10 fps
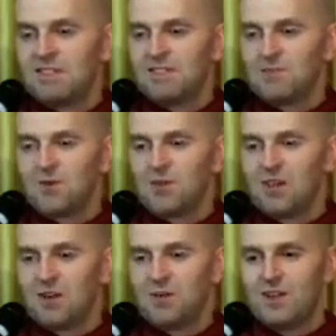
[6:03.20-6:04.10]
Doesn't
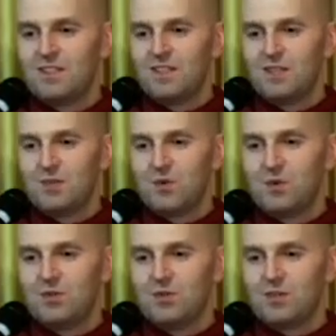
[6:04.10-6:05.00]
work that way in the animal
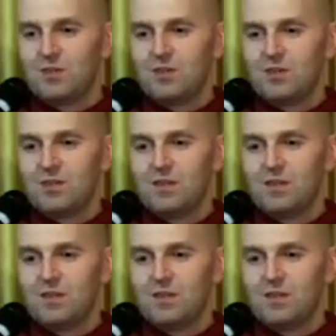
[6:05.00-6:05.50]
world, does it?